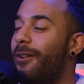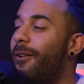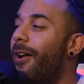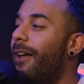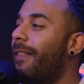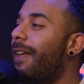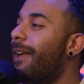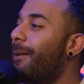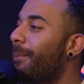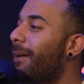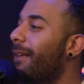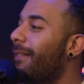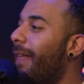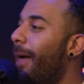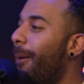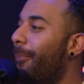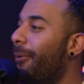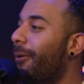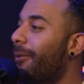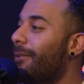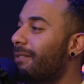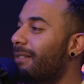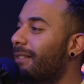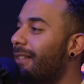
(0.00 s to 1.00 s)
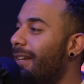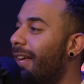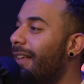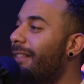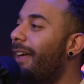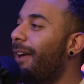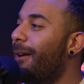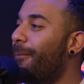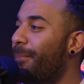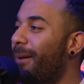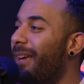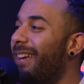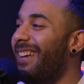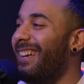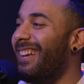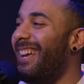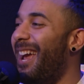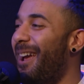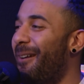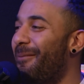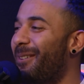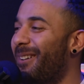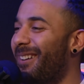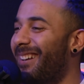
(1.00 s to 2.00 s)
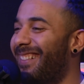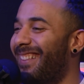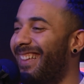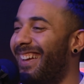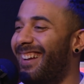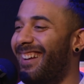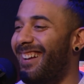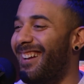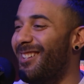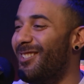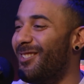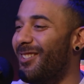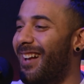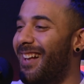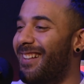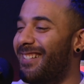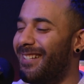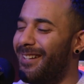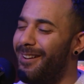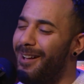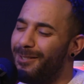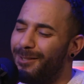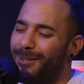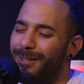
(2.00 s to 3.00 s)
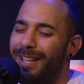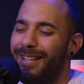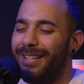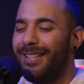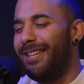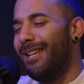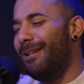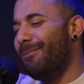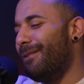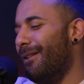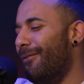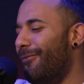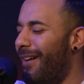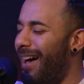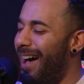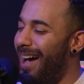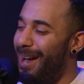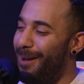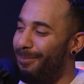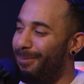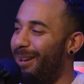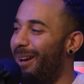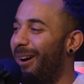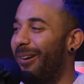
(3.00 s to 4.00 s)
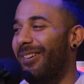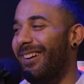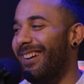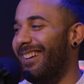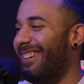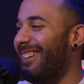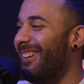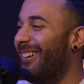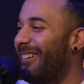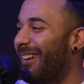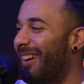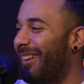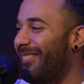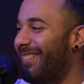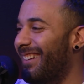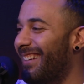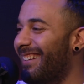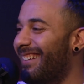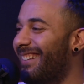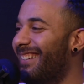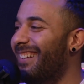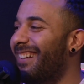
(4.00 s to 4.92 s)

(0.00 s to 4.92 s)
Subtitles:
don't know, I like being that person. I like being able to like adjust and also like keep the vibe going. You know what I mean?